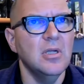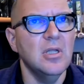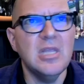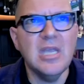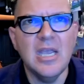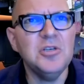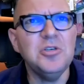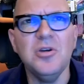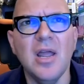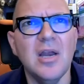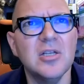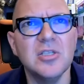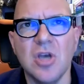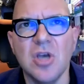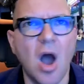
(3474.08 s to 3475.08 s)
The internet
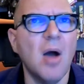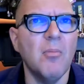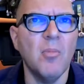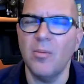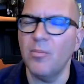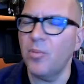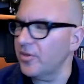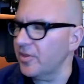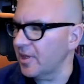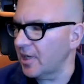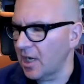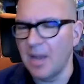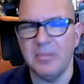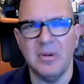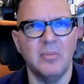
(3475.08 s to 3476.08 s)
is not more important than
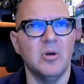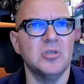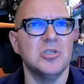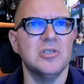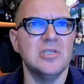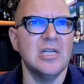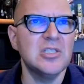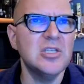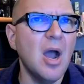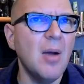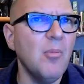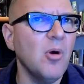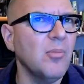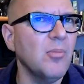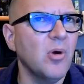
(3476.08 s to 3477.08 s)
climate emergency. It's not
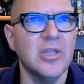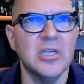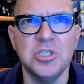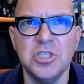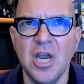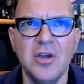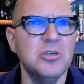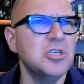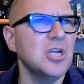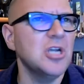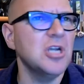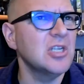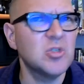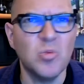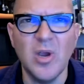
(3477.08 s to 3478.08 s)
more important than gender
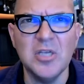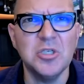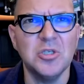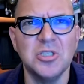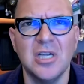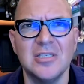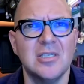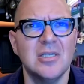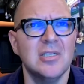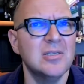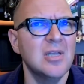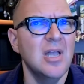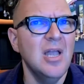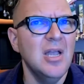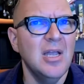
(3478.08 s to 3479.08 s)
justice, racial
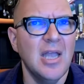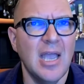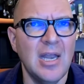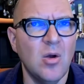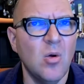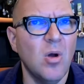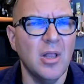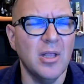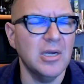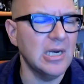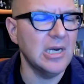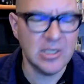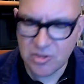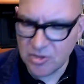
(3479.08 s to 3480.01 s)
justice, inequality, and it's